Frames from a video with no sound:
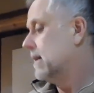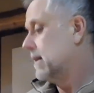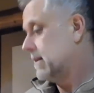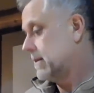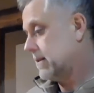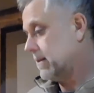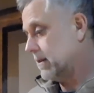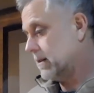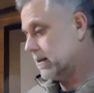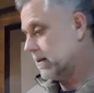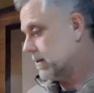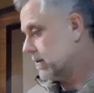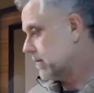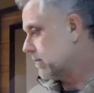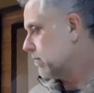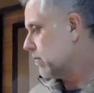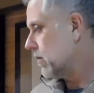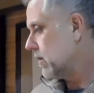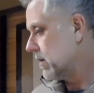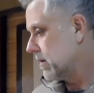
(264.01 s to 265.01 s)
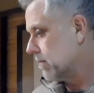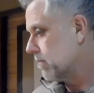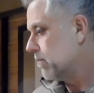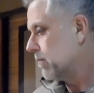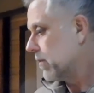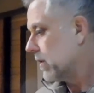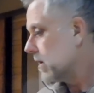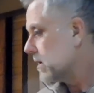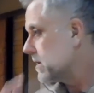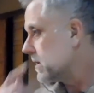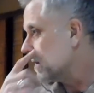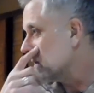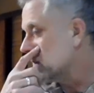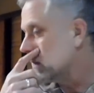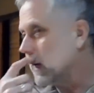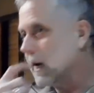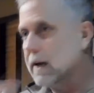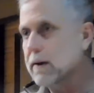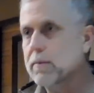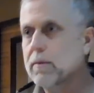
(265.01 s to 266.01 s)
So it's a really pleasing
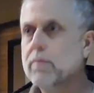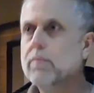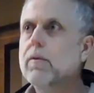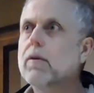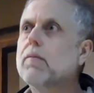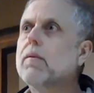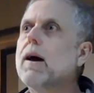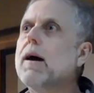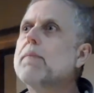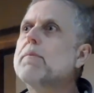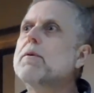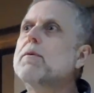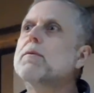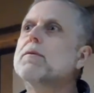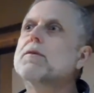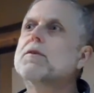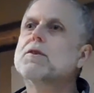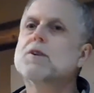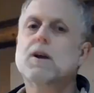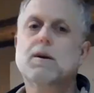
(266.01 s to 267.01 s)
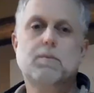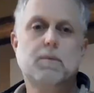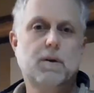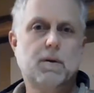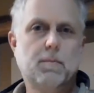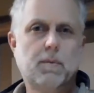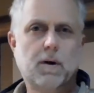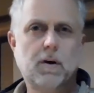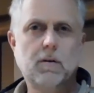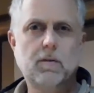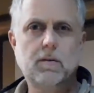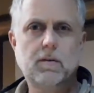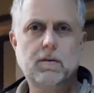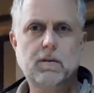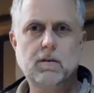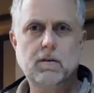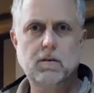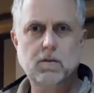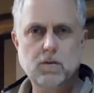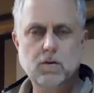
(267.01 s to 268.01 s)
shape. I'm happy with the shape of the boat.
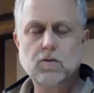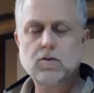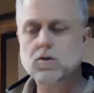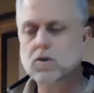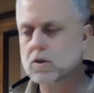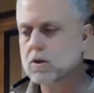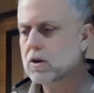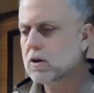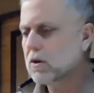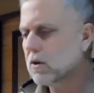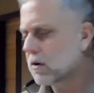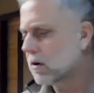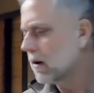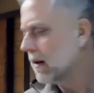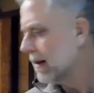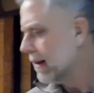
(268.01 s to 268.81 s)
It's looking good.